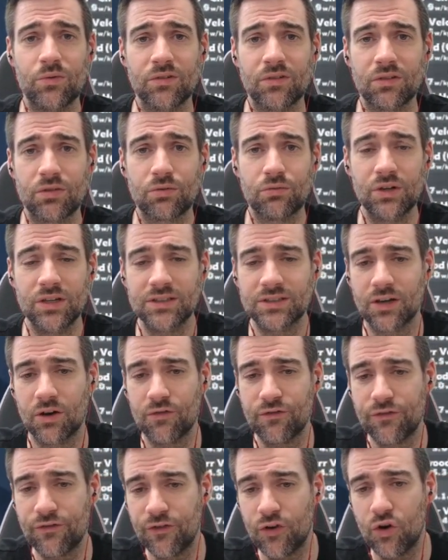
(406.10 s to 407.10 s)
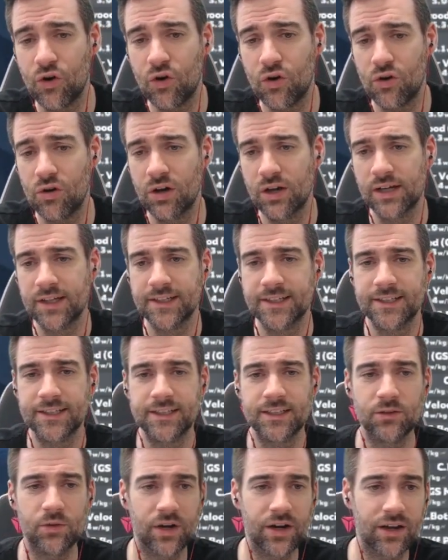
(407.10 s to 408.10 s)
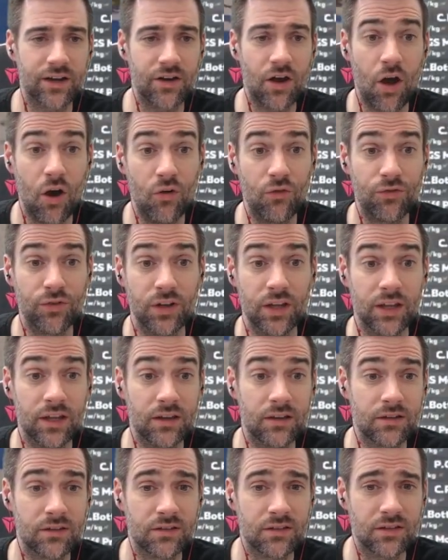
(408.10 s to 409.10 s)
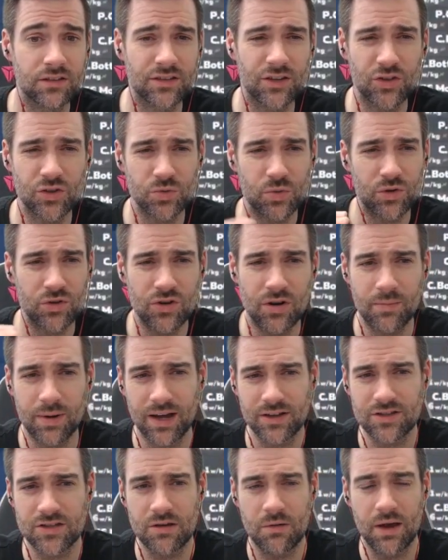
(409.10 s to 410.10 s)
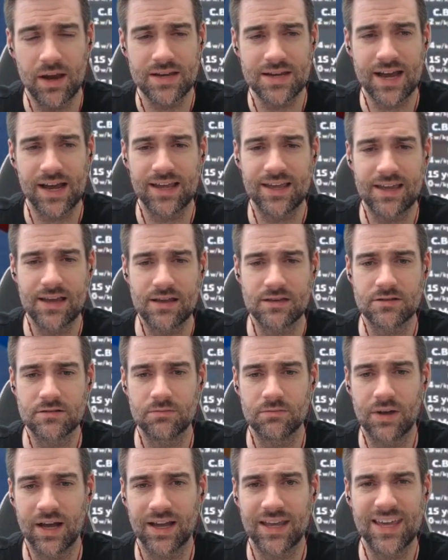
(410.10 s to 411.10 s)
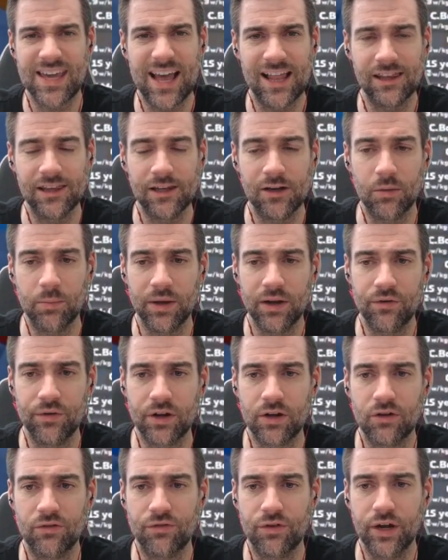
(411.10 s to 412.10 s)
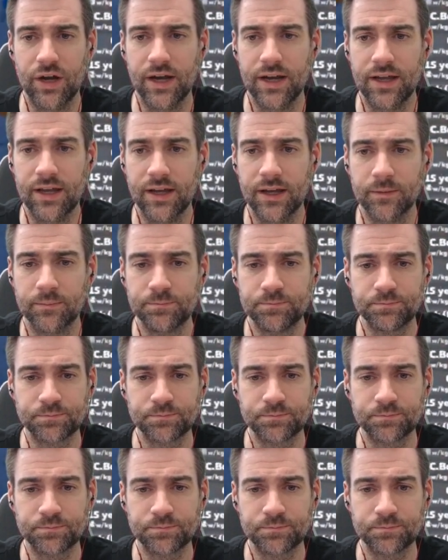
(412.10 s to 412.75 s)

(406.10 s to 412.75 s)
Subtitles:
3, zone 4, where I can hopefully, as long as we're under about 280, I can get a little bit of recovery in here.